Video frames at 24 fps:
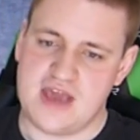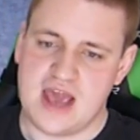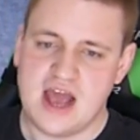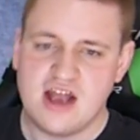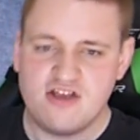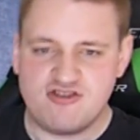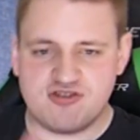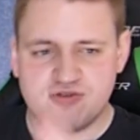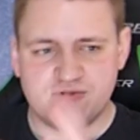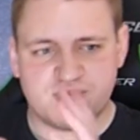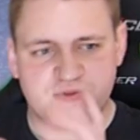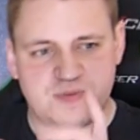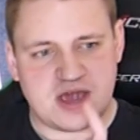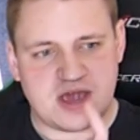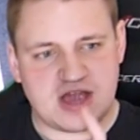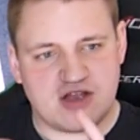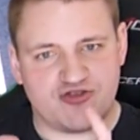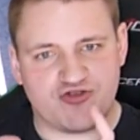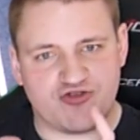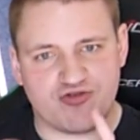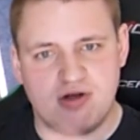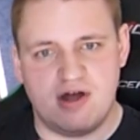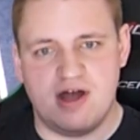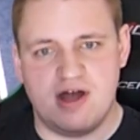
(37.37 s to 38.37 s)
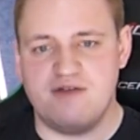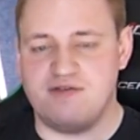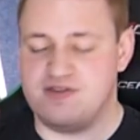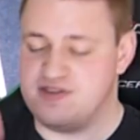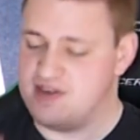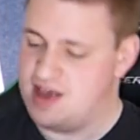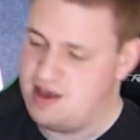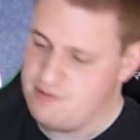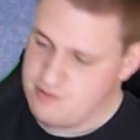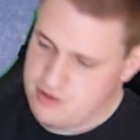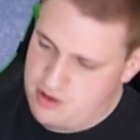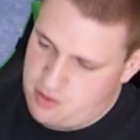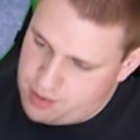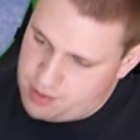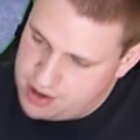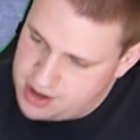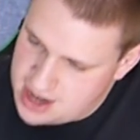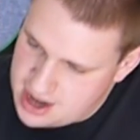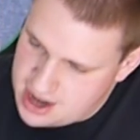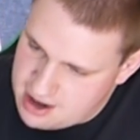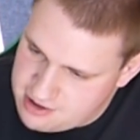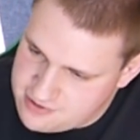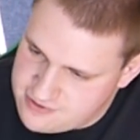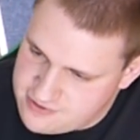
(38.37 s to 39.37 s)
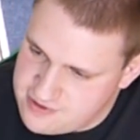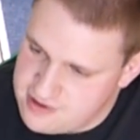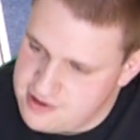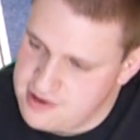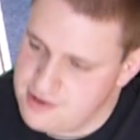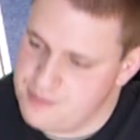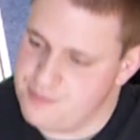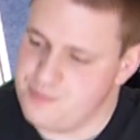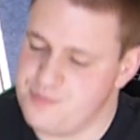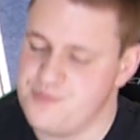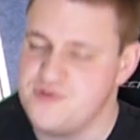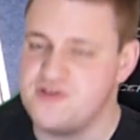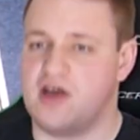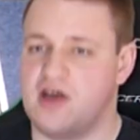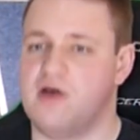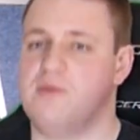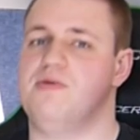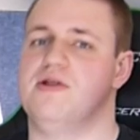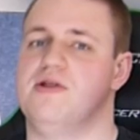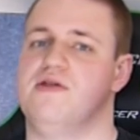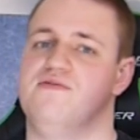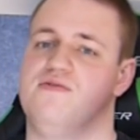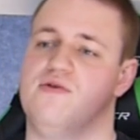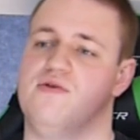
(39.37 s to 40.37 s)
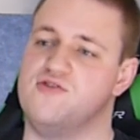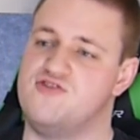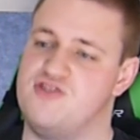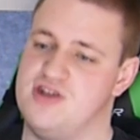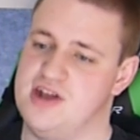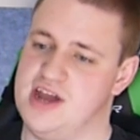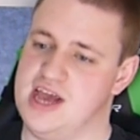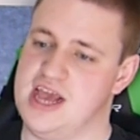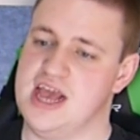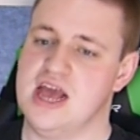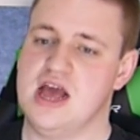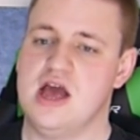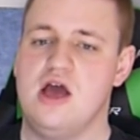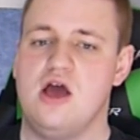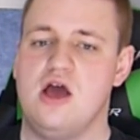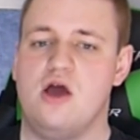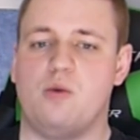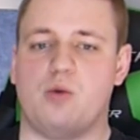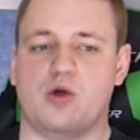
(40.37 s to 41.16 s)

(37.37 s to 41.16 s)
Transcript: The actual speaker drivers, I haven't got one here to sample unfortunately,